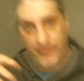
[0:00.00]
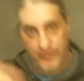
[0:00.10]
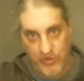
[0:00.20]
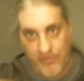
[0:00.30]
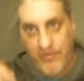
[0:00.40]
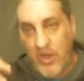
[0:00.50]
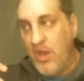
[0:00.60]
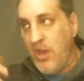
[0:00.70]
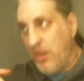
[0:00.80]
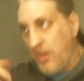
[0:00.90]
sort of
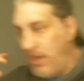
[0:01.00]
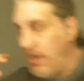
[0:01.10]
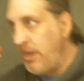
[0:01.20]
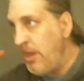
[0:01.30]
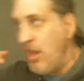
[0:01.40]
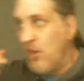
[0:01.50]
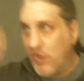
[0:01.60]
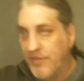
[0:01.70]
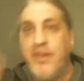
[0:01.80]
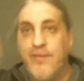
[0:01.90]

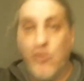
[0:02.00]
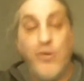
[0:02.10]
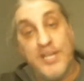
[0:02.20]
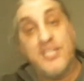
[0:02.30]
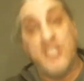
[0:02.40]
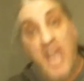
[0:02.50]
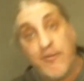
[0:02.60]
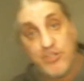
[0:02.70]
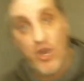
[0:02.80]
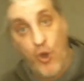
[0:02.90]
what people will
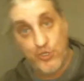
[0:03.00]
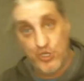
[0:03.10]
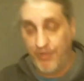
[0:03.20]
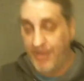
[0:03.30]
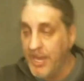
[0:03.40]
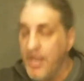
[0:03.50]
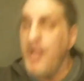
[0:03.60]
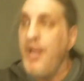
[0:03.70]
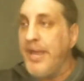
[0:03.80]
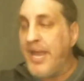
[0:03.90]
accept culturally.
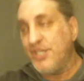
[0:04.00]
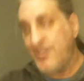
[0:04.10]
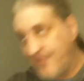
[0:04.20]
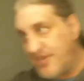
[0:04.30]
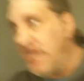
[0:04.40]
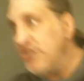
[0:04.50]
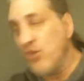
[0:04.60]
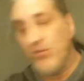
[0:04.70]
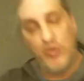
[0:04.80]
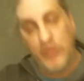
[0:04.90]
It has the potential
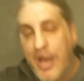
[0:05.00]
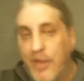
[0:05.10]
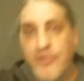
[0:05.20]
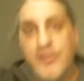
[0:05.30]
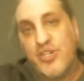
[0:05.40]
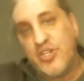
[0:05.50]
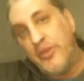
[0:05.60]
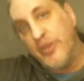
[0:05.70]
to allow them to extend their